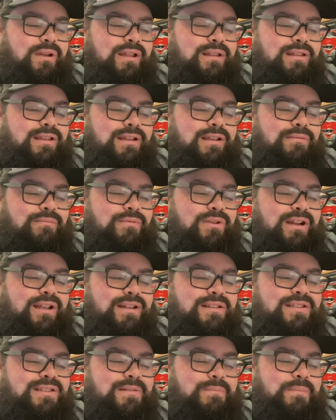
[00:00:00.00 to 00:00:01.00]
And then what
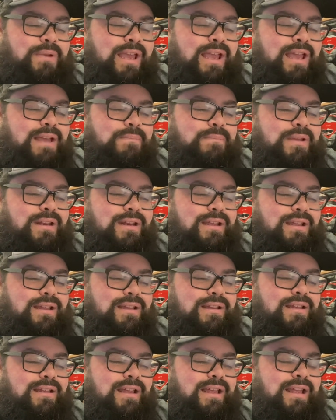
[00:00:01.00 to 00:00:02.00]
ends up
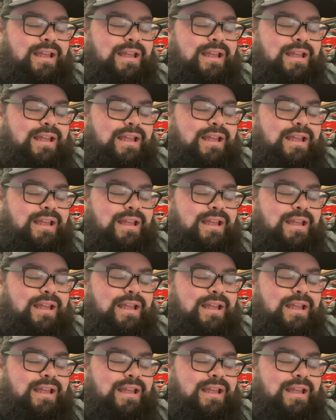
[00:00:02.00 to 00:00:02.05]
happening